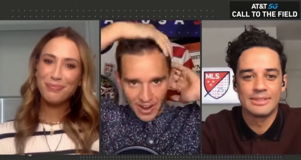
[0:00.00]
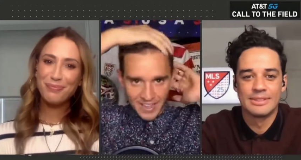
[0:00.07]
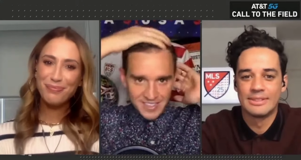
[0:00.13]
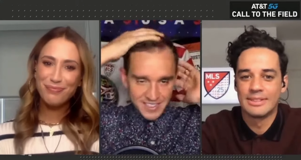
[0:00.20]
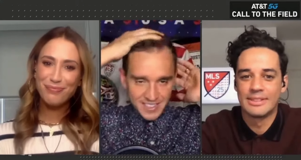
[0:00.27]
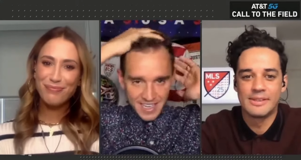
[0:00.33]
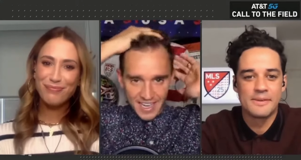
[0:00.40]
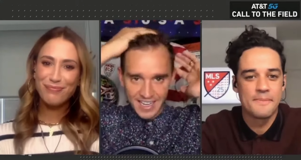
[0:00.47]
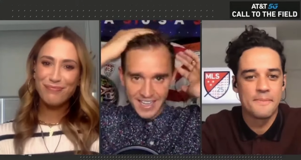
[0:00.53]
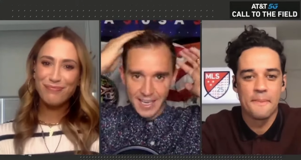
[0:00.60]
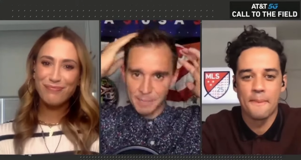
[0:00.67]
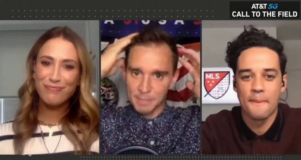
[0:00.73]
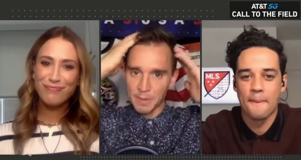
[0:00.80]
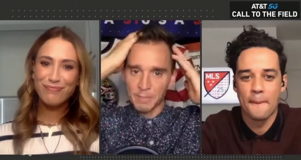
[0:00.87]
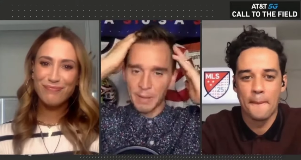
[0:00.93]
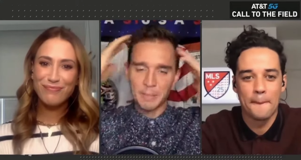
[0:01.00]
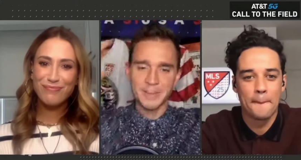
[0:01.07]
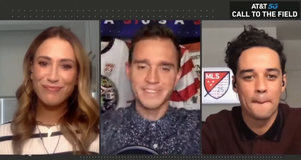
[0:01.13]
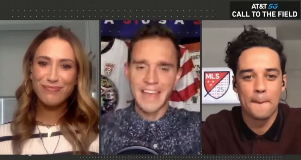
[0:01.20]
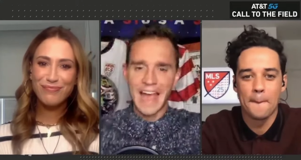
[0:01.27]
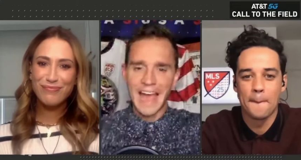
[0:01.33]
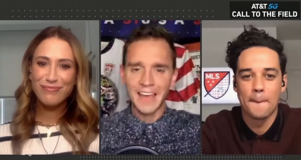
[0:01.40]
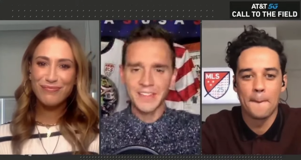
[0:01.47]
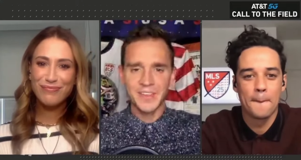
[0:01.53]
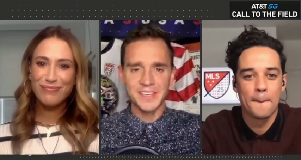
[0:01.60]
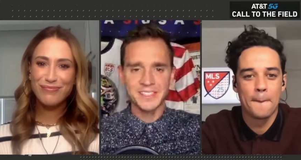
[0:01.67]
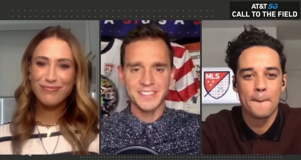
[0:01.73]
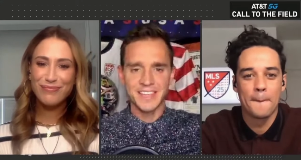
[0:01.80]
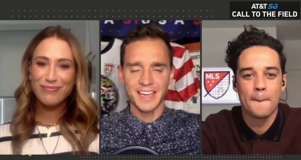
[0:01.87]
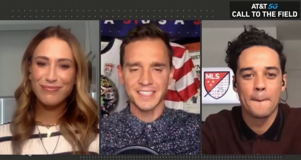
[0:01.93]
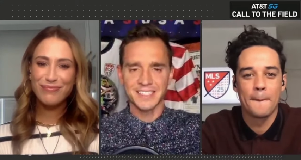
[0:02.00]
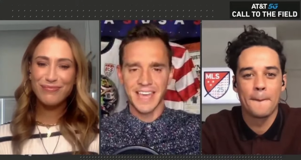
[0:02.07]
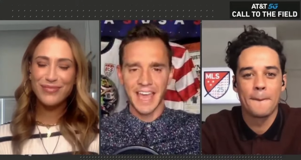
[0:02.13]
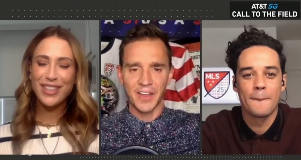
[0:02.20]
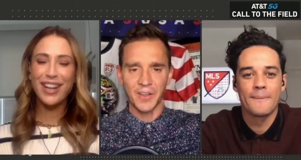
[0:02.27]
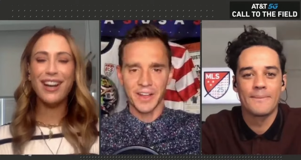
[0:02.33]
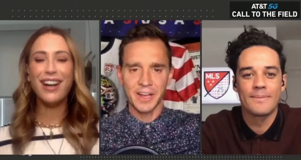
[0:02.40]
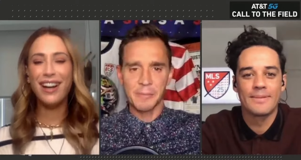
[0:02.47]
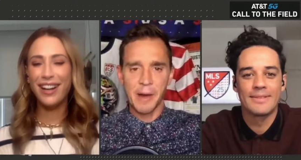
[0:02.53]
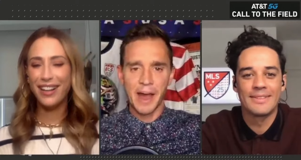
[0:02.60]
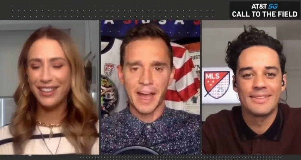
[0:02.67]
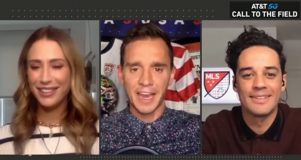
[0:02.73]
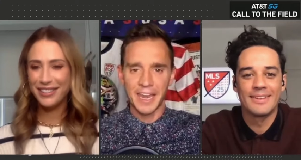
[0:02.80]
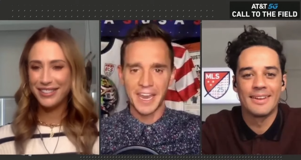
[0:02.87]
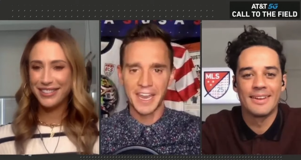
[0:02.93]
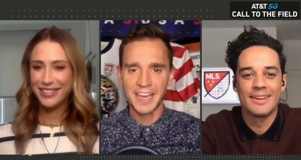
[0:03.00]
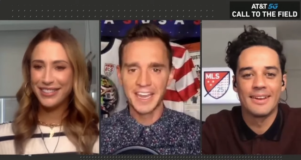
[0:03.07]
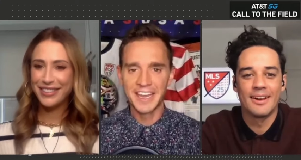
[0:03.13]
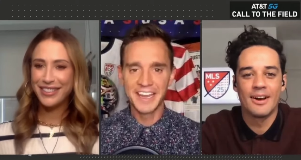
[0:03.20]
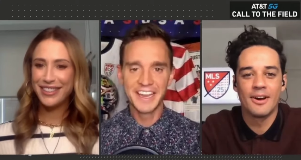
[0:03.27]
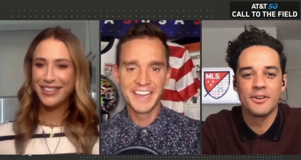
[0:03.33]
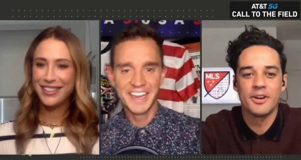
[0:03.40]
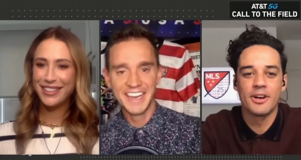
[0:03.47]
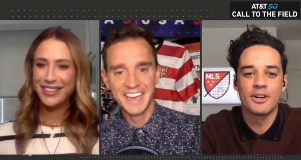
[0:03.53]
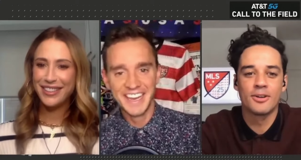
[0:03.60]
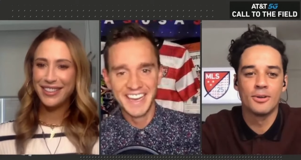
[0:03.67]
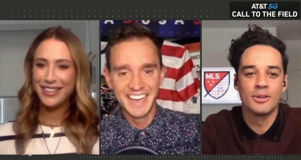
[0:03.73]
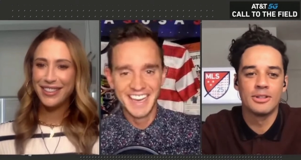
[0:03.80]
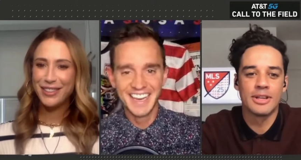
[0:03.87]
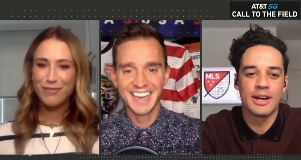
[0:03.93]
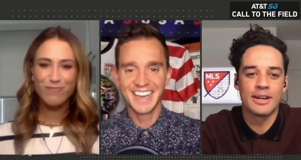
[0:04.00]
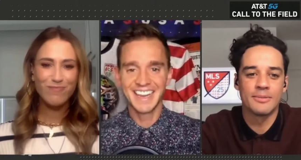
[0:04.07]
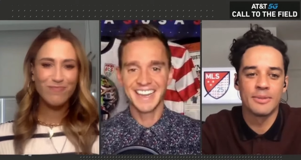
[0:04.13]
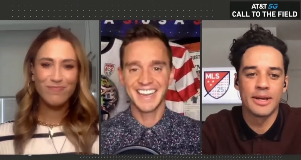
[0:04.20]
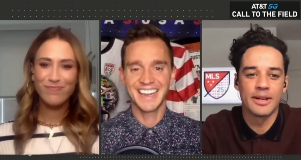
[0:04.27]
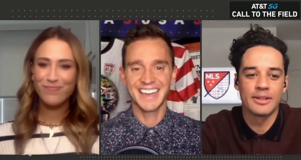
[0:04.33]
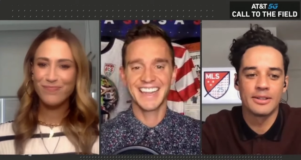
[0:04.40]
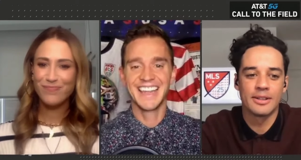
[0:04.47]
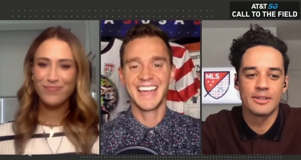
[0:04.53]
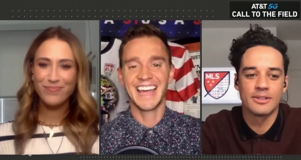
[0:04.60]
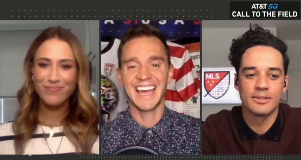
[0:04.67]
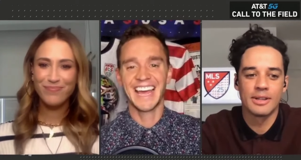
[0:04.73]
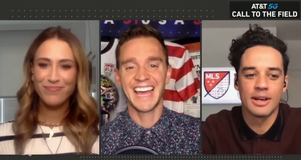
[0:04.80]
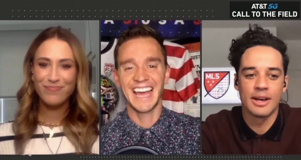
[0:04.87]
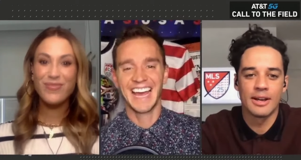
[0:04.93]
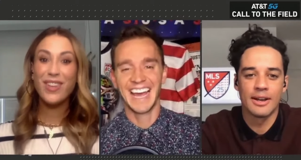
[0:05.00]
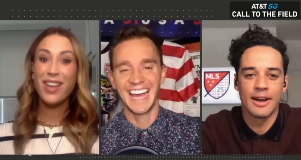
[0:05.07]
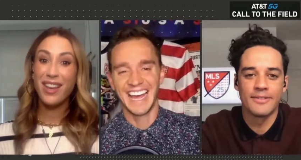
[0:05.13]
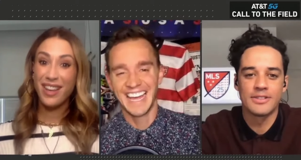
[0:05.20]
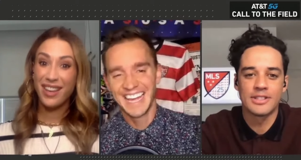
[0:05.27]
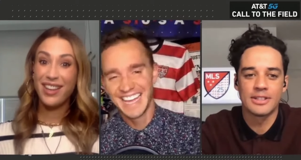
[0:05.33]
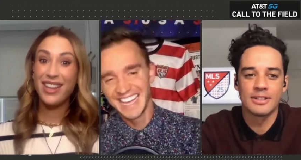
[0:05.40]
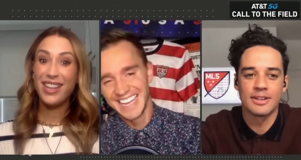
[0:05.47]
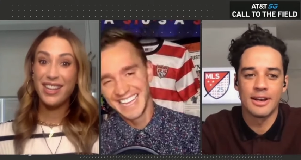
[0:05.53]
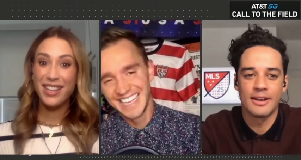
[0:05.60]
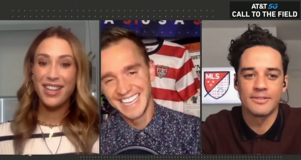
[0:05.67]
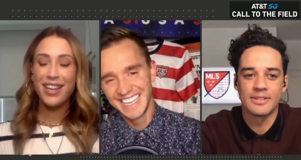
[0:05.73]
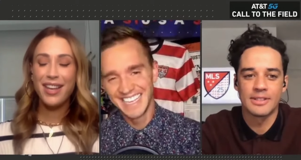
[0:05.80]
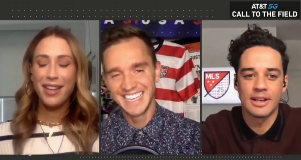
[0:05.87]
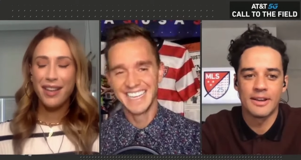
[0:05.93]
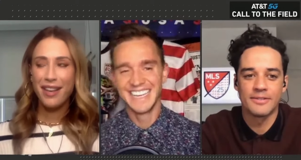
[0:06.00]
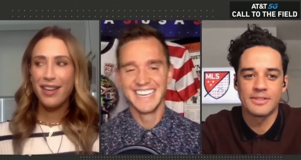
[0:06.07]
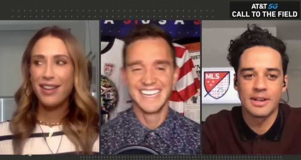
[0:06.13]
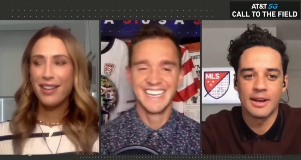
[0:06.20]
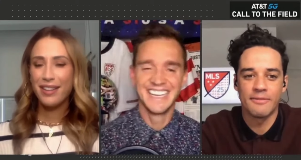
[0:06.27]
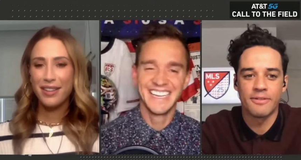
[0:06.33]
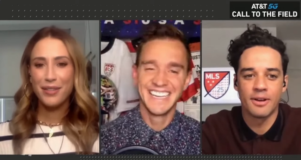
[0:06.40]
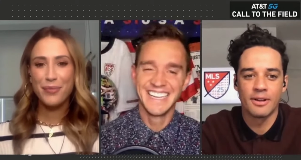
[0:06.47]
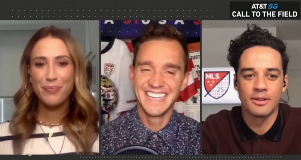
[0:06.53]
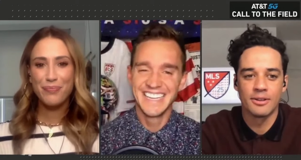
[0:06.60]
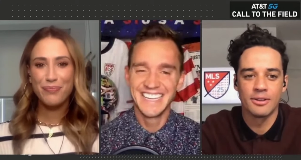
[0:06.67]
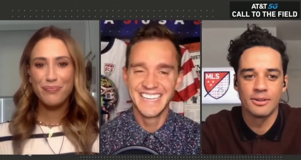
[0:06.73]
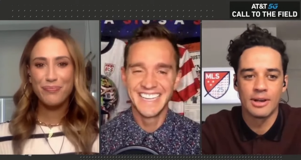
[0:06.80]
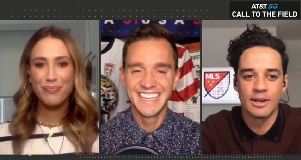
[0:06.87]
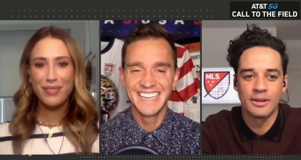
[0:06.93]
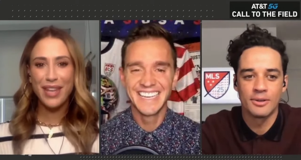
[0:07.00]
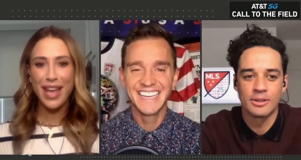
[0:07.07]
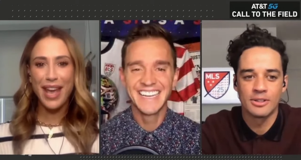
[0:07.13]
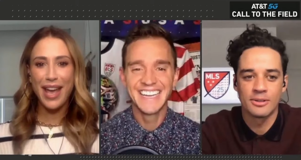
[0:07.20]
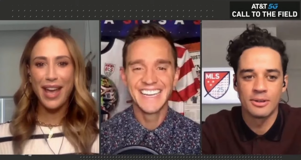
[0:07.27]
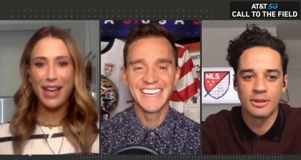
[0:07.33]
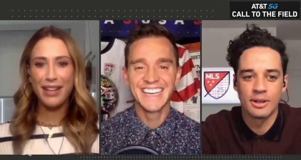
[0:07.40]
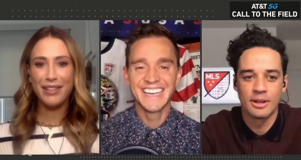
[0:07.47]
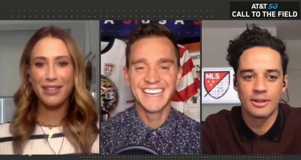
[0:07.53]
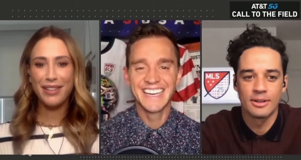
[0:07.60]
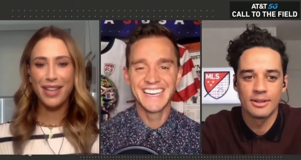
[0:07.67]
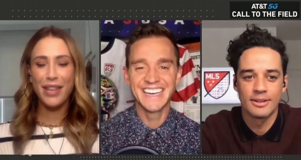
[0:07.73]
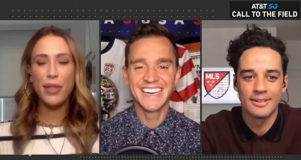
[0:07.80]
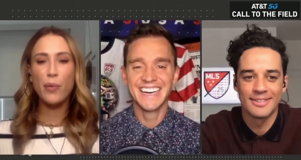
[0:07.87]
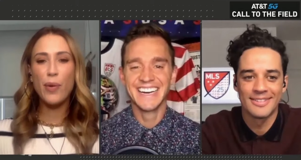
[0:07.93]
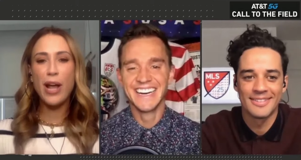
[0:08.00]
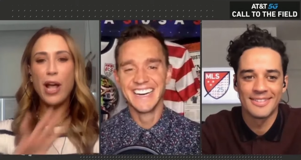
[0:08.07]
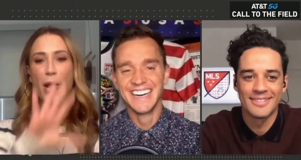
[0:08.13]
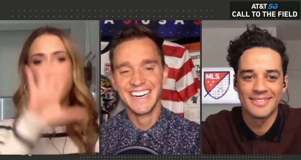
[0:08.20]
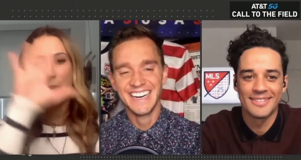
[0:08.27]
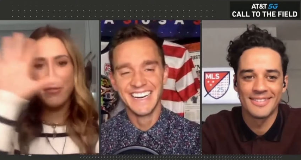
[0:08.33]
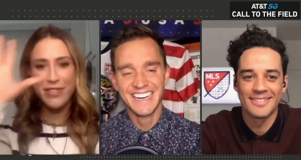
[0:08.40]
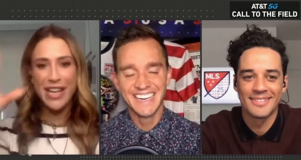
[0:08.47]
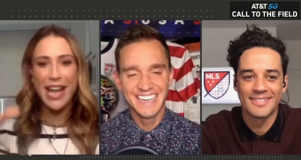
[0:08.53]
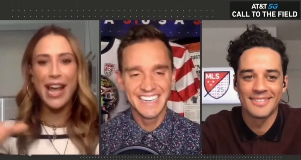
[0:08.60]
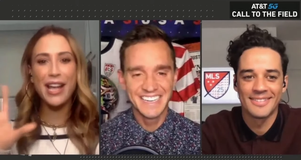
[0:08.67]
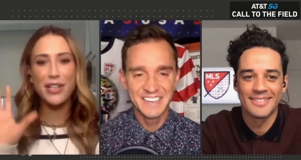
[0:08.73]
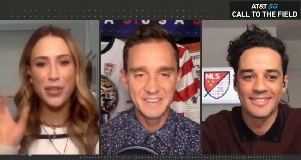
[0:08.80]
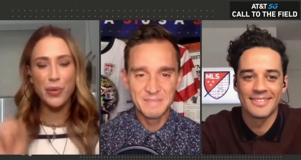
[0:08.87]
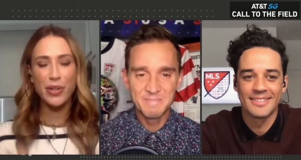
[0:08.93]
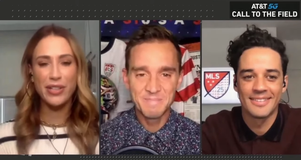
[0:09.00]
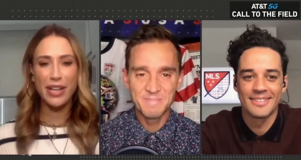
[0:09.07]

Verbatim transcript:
Speaker 1: I just got to keep it. I'm a dad these days, Calen. Come ah. on.
Speaker 2: Oh, you're a cool dad, man. Don't do that. I've seen, I've, i i follow you. I know what's yeah. going
Speaker 3: on. In the realm of dads, you are